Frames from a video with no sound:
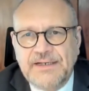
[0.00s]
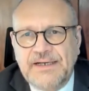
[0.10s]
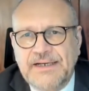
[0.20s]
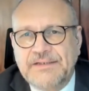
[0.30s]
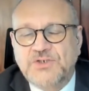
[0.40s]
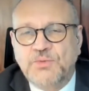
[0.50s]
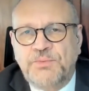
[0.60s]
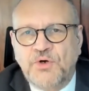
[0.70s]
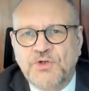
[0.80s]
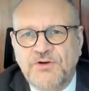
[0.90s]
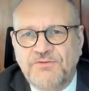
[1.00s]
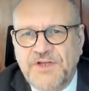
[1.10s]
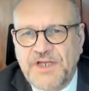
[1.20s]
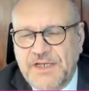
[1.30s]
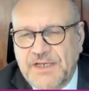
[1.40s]
uh, the support of
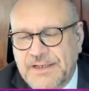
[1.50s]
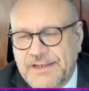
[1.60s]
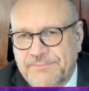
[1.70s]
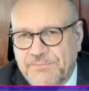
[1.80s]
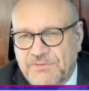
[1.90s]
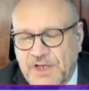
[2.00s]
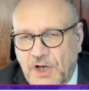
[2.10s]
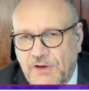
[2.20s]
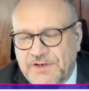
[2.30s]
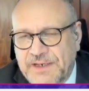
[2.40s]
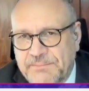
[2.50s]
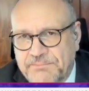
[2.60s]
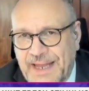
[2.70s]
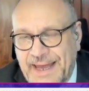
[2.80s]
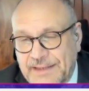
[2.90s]
the um, recovery
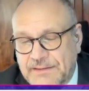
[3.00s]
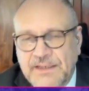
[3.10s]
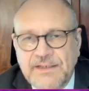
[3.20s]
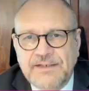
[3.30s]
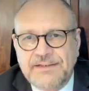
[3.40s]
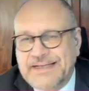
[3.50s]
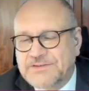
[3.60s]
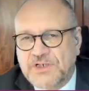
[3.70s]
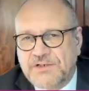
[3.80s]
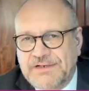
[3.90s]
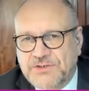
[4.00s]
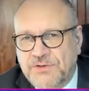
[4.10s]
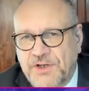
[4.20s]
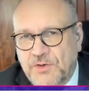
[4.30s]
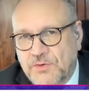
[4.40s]
plan, Next
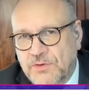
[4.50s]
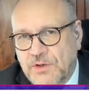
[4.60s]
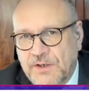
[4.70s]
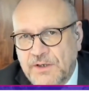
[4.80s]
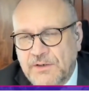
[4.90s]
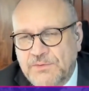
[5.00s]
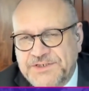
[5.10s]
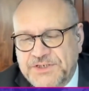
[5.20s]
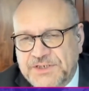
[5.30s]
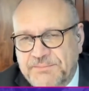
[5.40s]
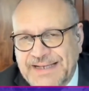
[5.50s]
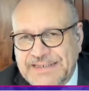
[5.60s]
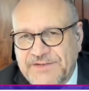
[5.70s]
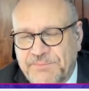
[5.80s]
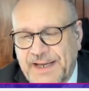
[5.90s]
Generation EU, which is a
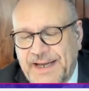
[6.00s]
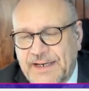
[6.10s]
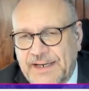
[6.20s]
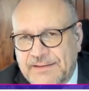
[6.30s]
massive plan.